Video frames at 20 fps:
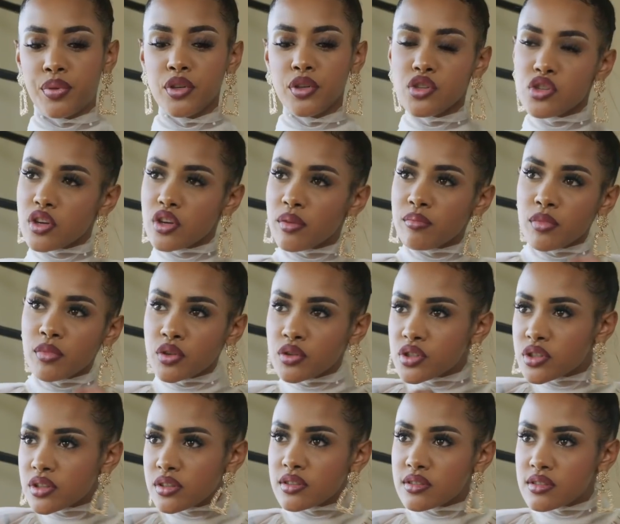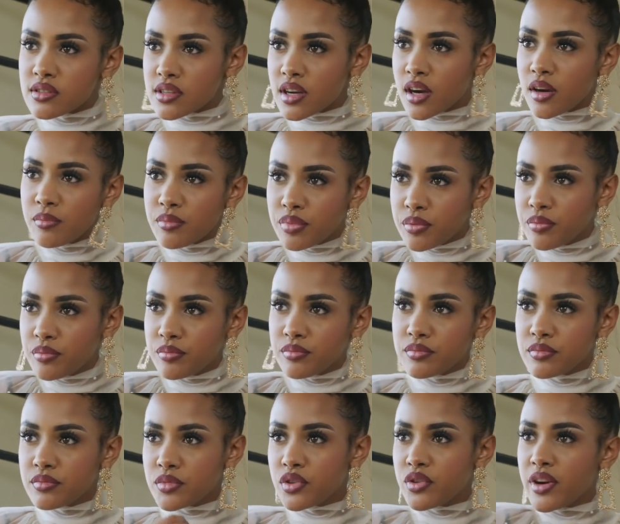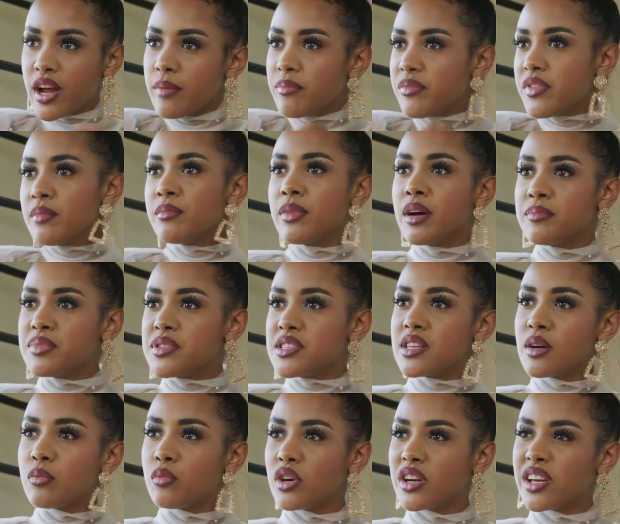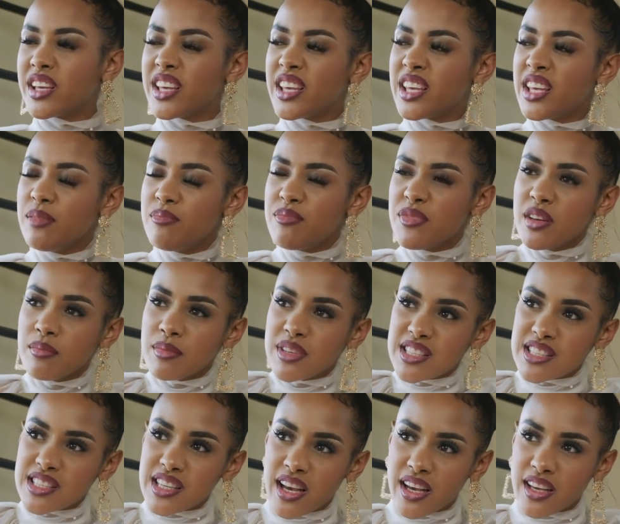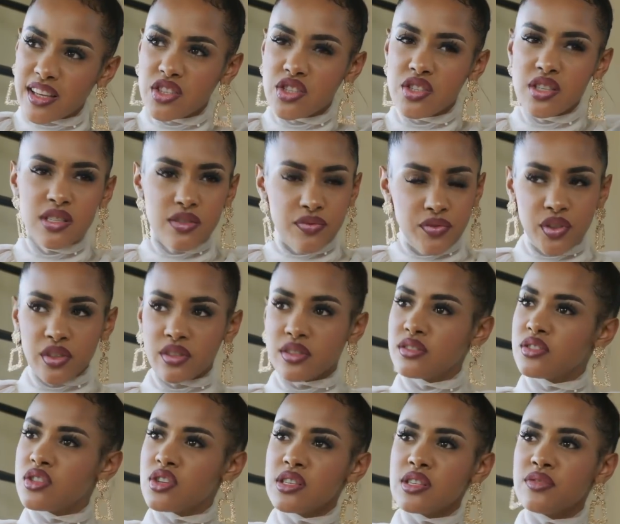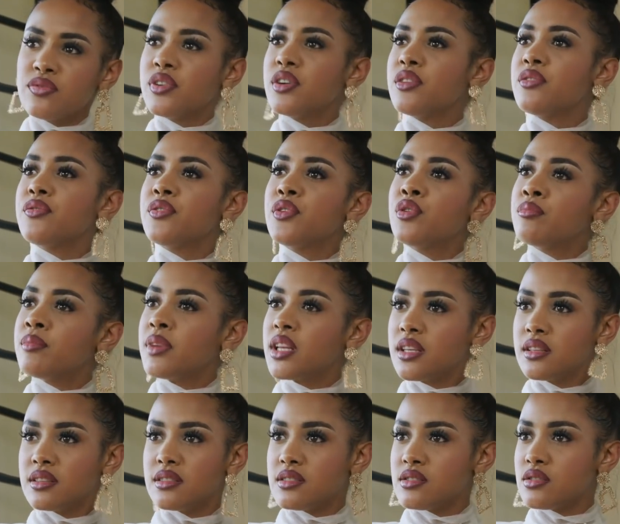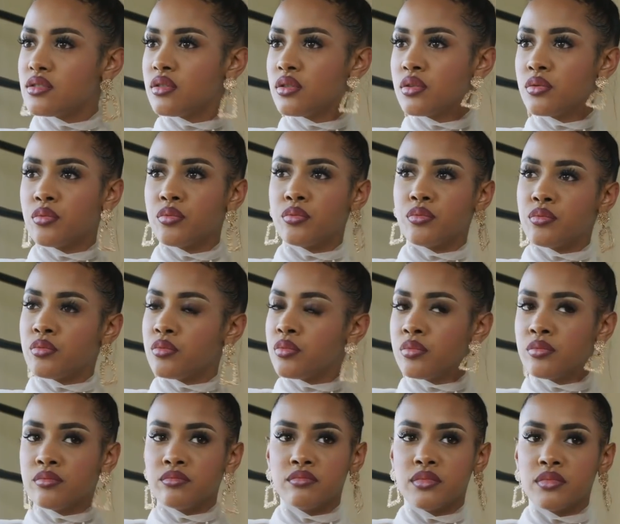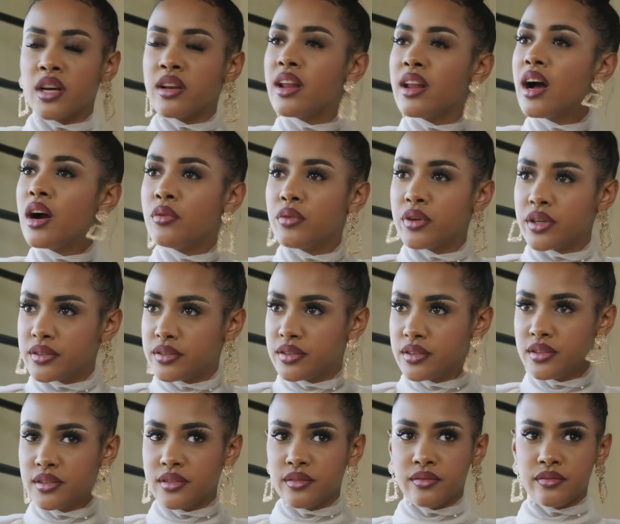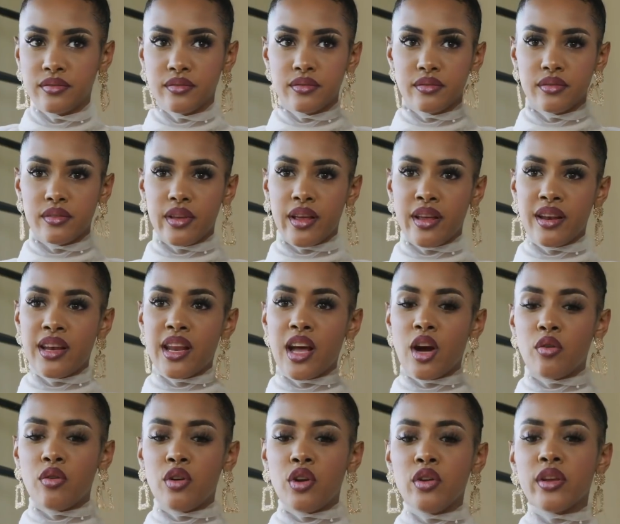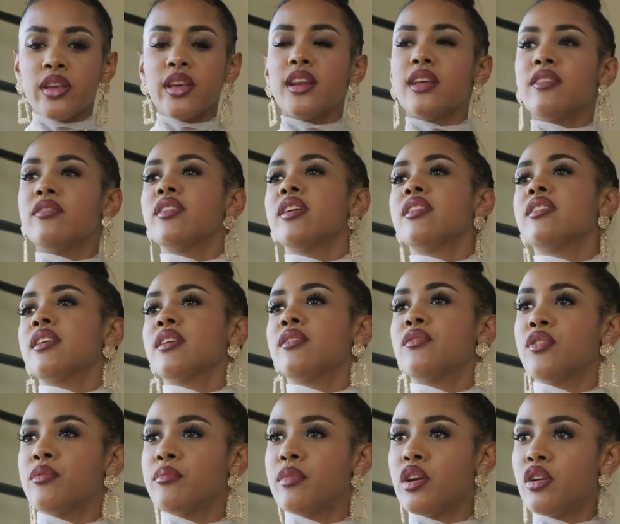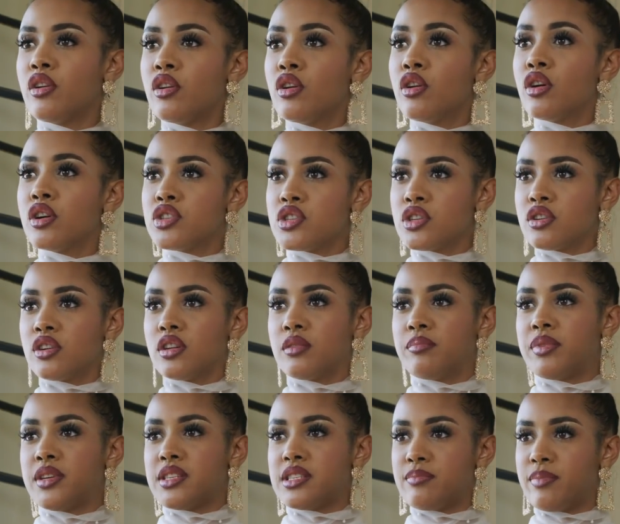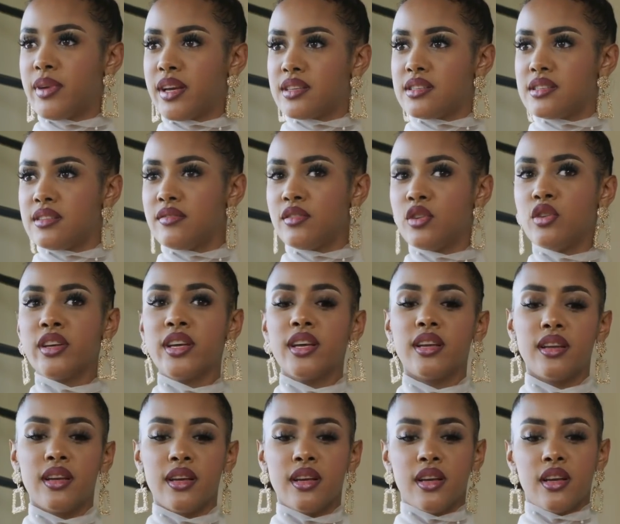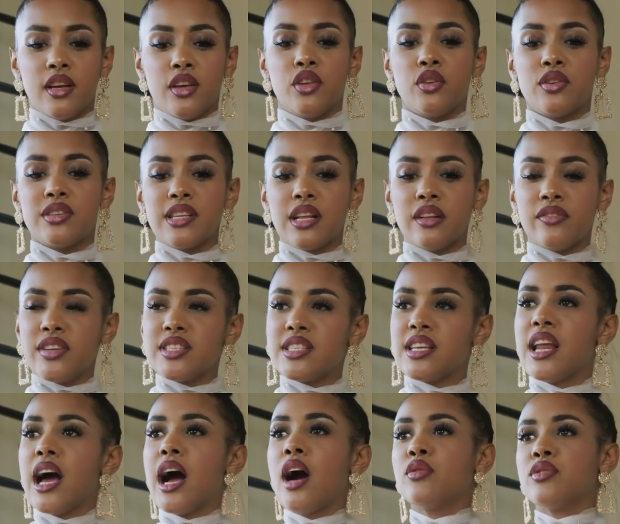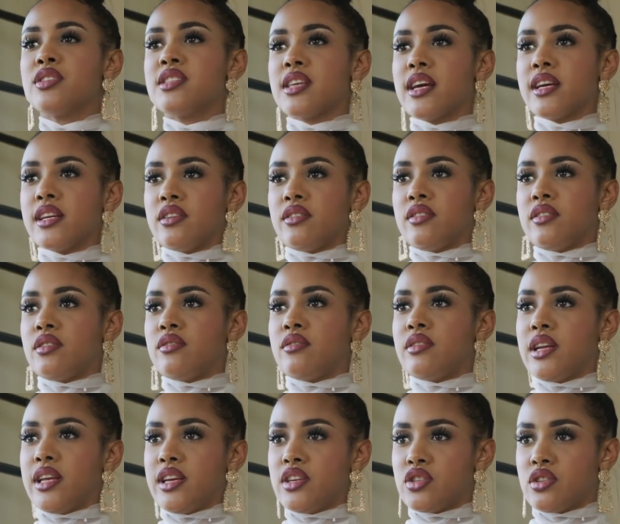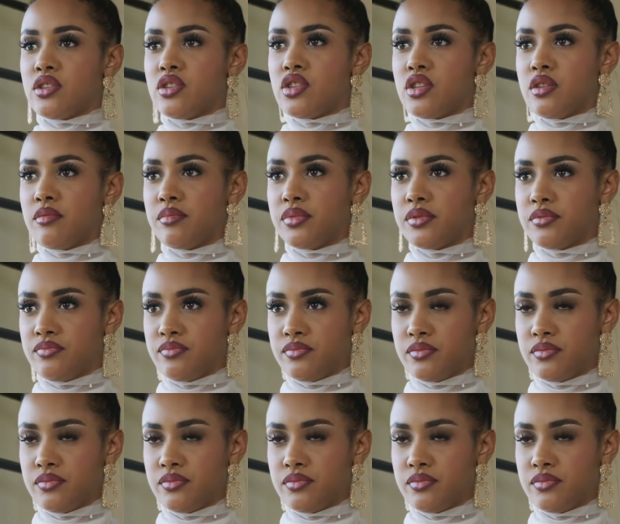put your emotions up, wrap them up somewhere, keep them aside just for a few minutes or an hour. And now look at everything from a logical perspective. Look at yourself as an outsider in the relationship.